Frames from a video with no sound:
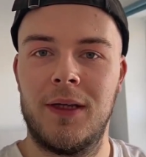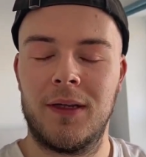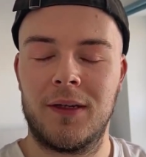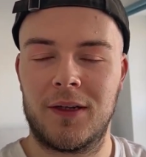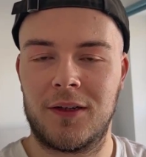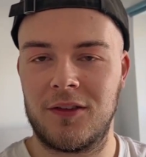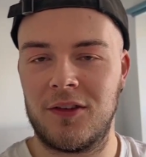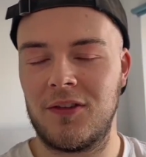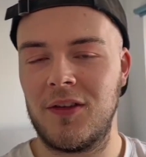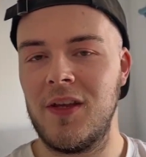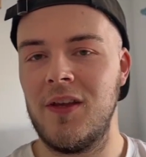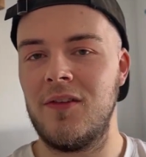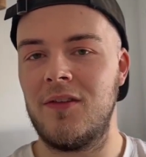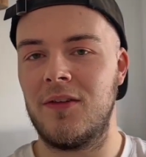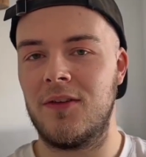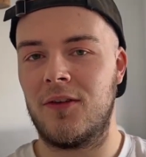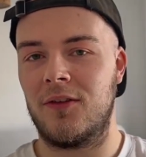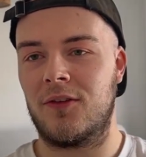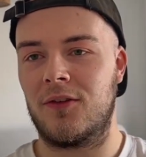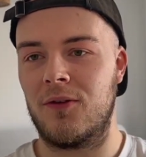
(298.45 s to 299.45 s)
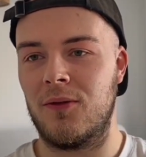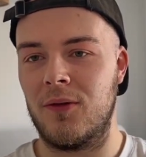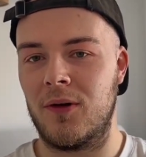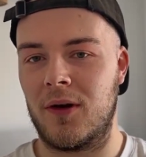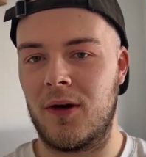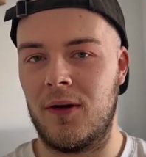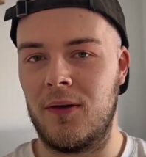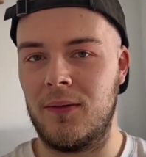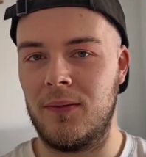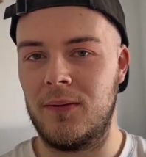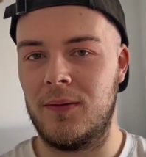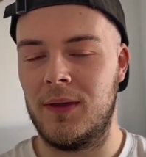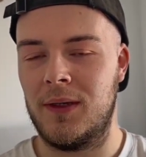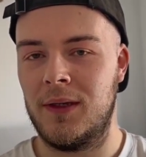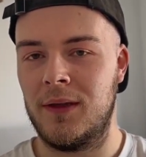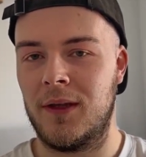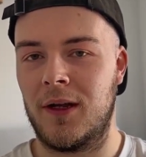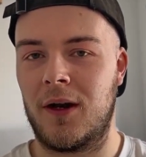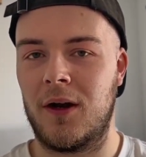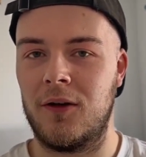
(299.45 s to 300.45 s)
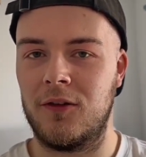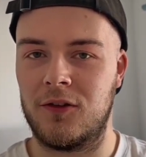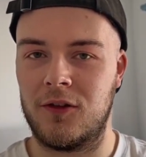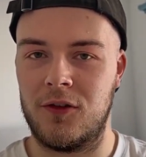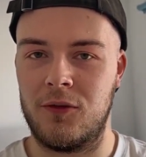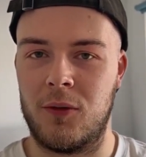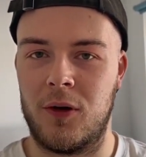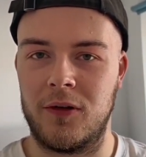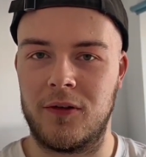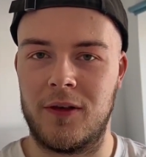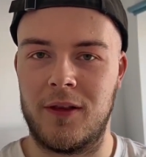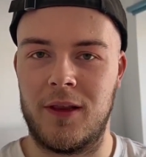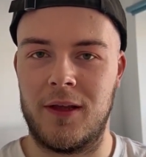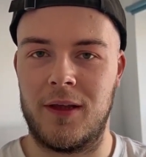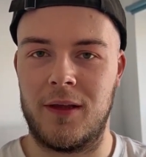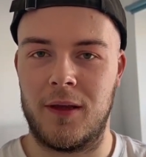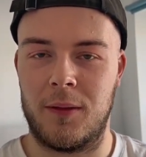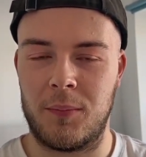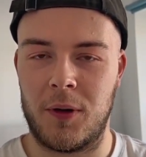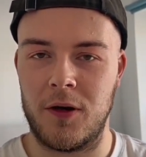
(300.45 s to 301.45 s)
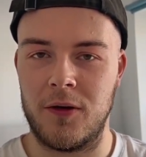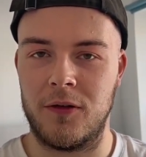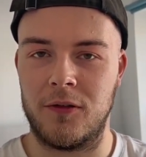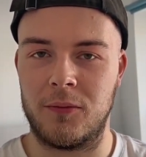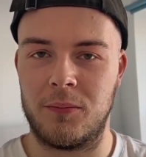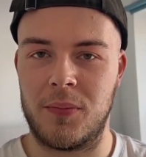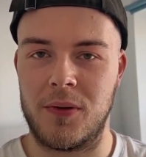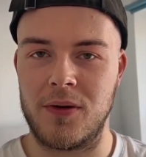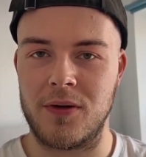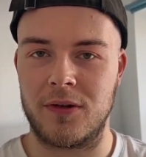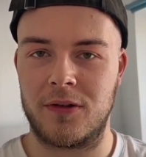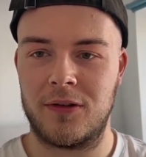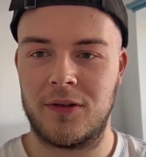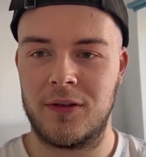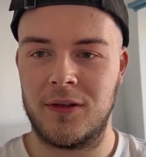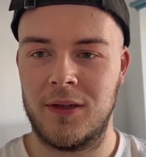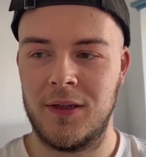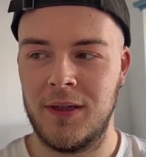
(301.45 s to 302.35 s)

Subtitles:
because it's easier to score a goal the closer you are to the opponent's box.